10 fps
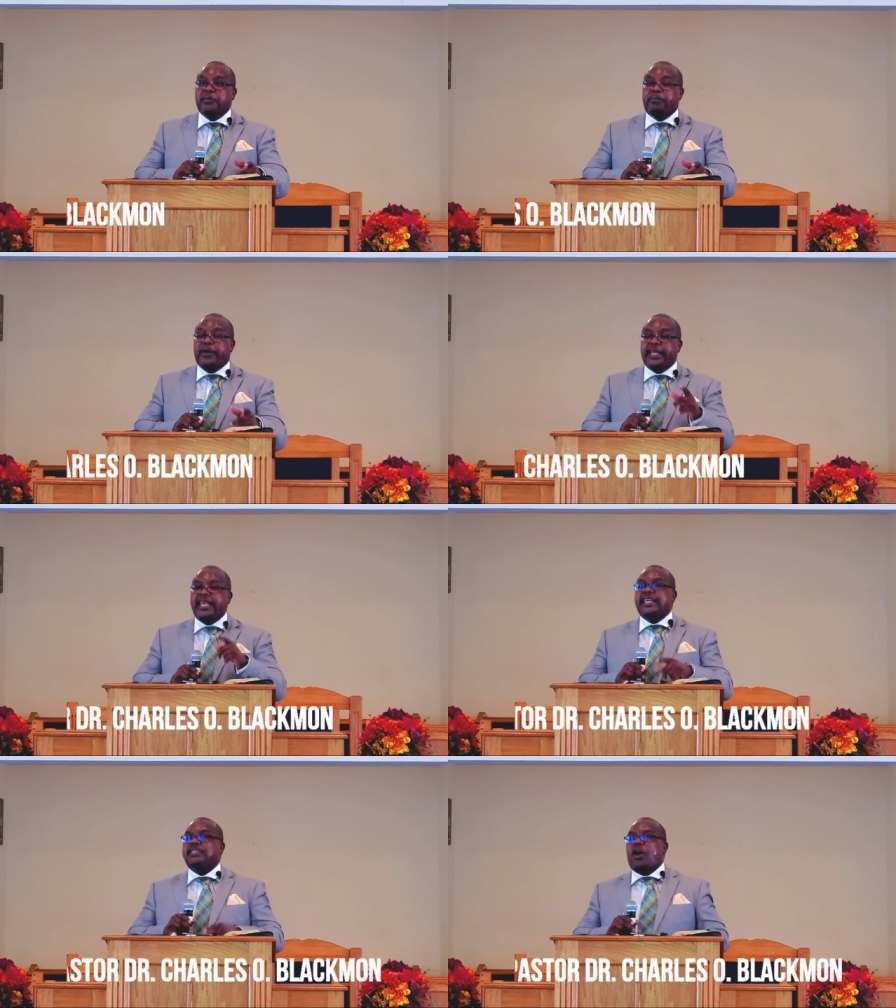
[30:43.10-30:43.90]
but
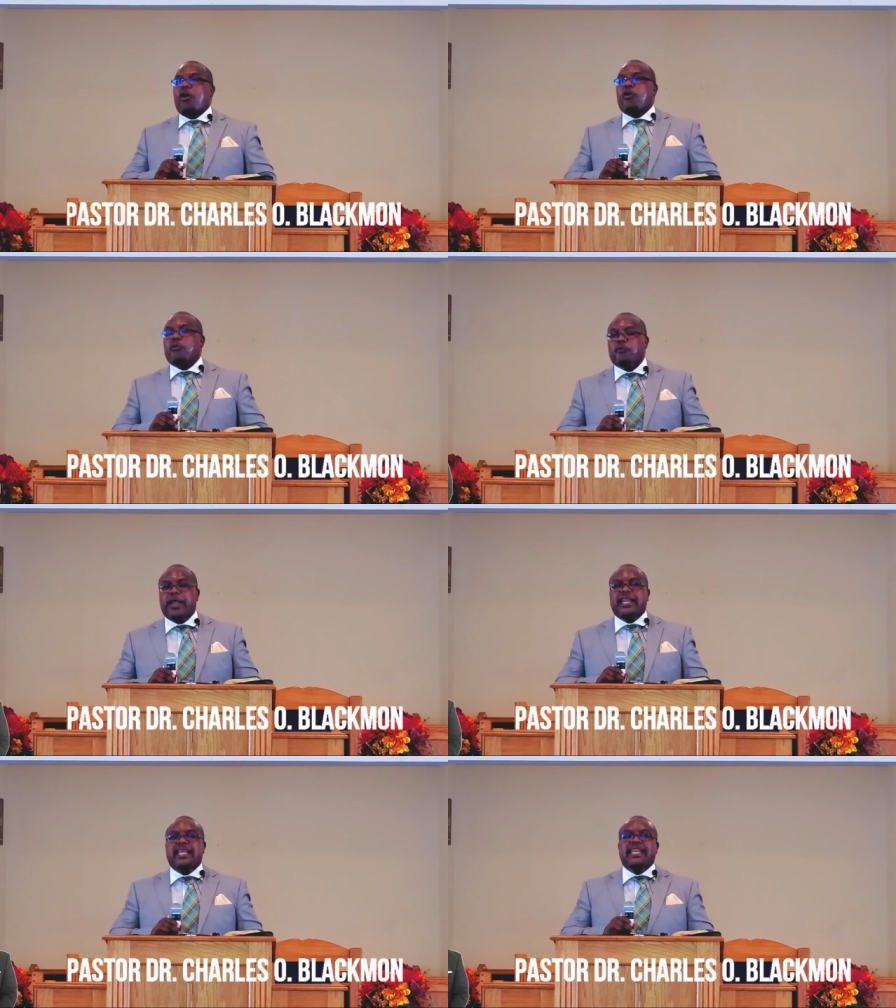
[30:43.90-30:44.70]
he has
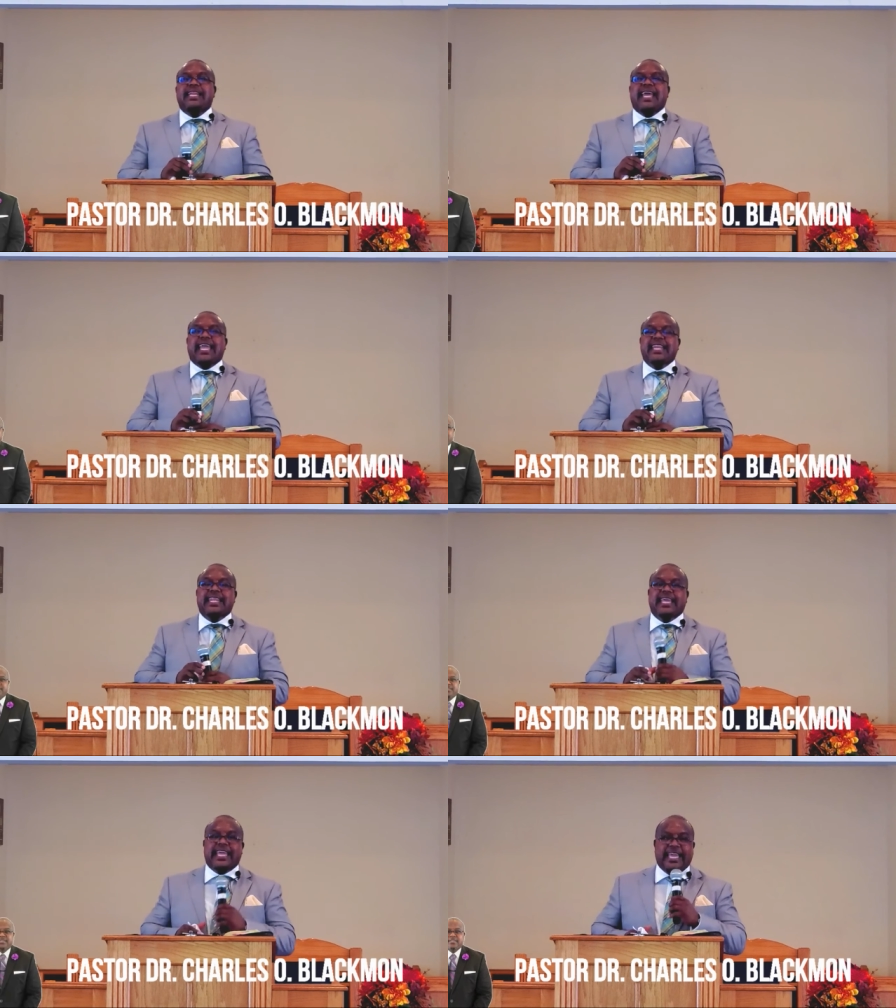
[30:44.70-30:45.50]
already laid
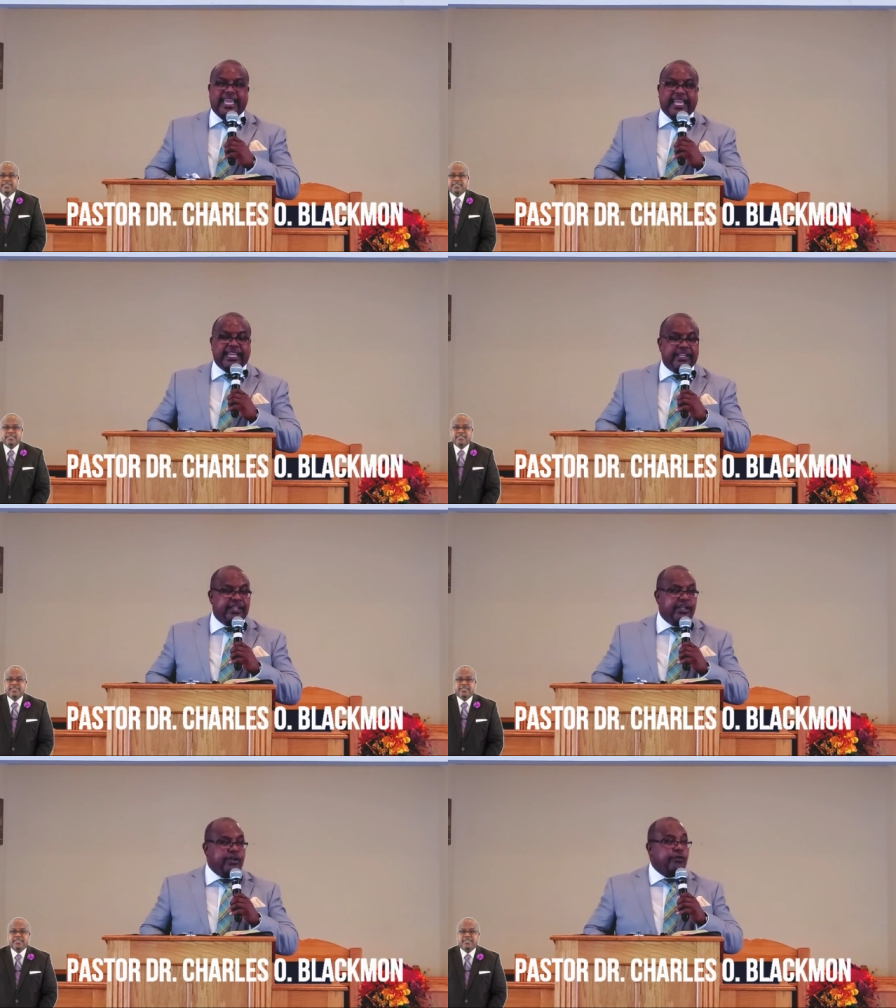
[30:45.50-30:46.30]
it
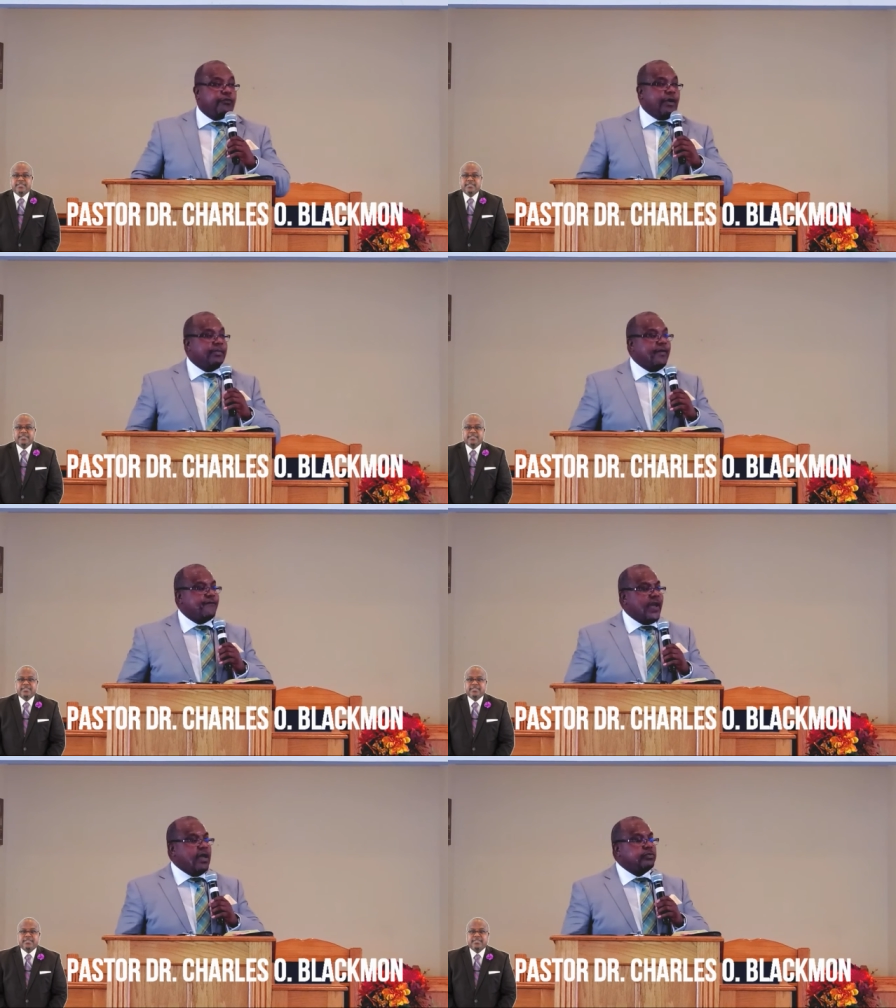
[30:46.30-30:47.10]
in from
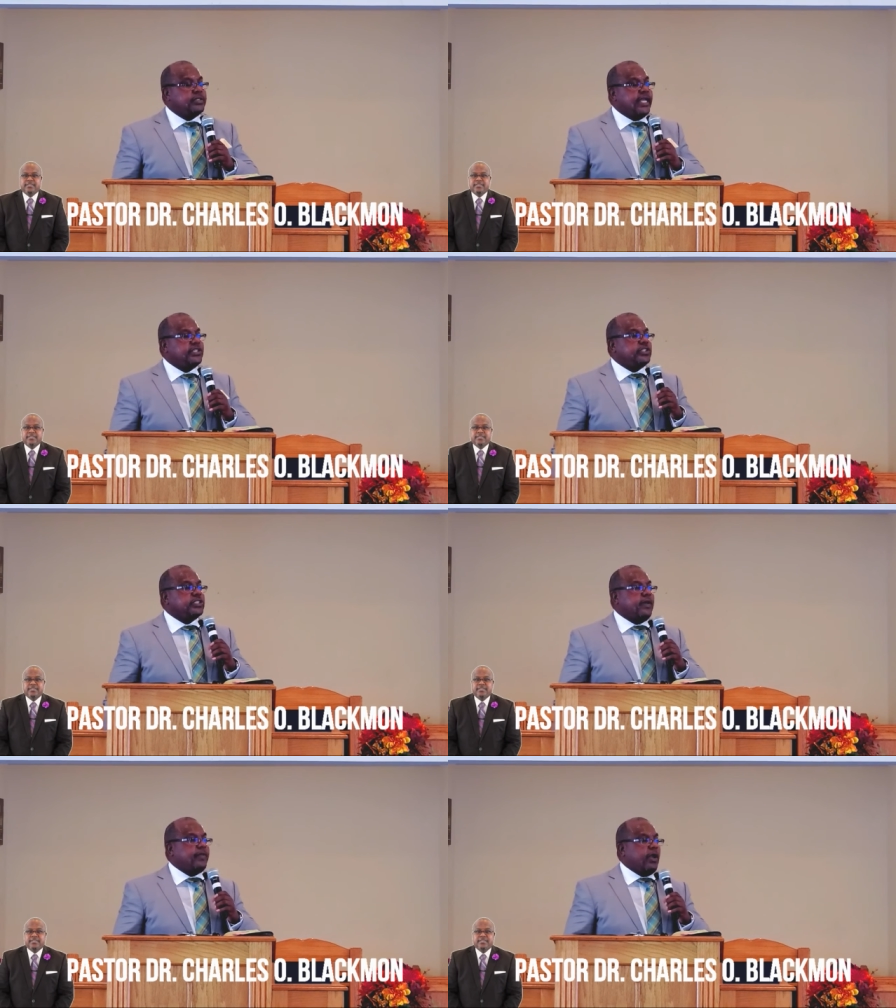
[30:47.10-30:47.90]
the
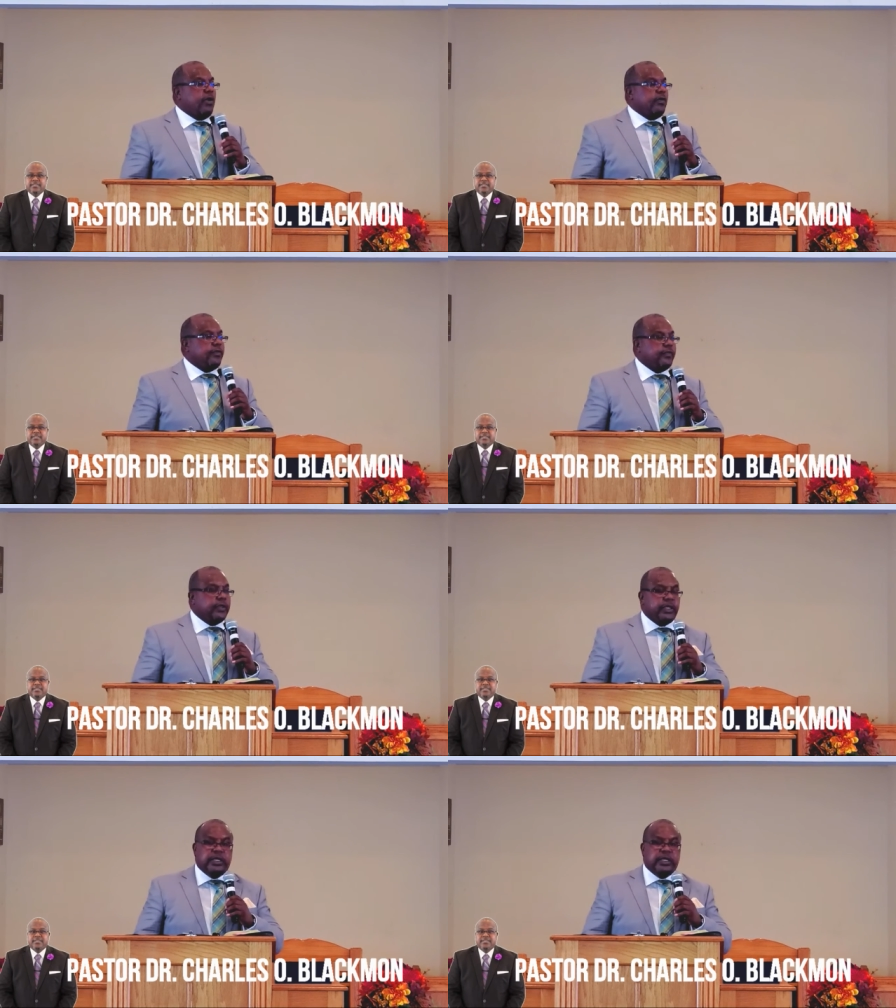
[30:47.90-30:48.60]
foundations of the earth.